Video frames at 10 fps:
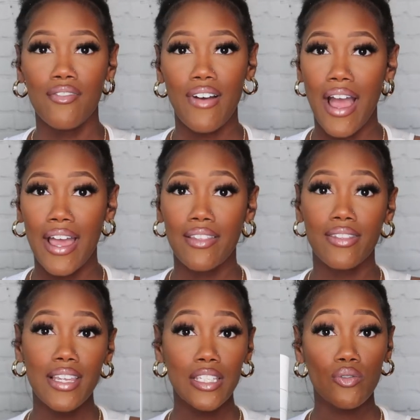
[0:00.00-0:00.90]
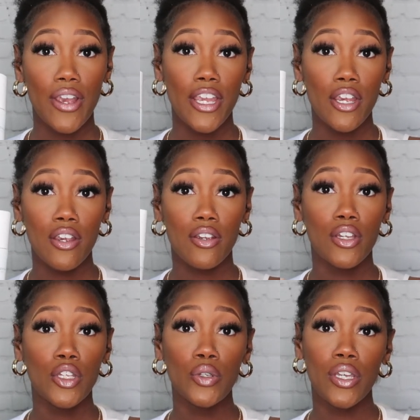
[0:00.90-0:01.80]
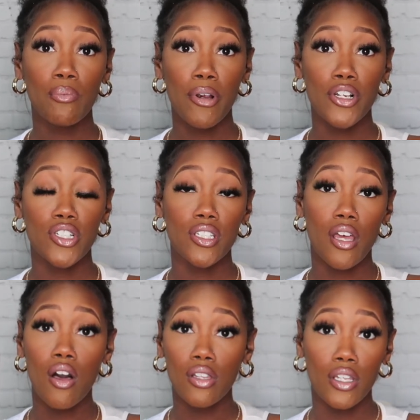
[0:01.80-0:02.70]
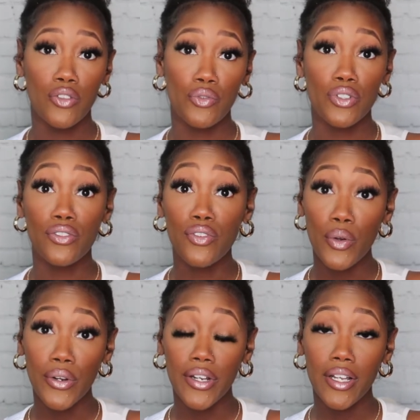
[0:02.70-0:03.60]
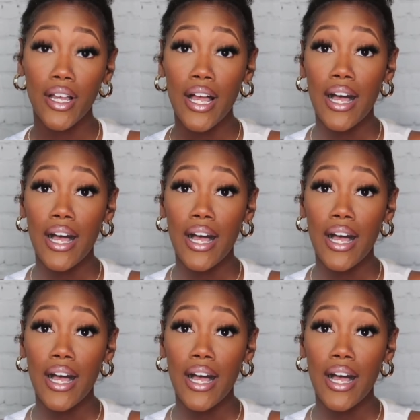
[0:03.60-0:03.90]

find. This right here, you can purchase only through Sephora.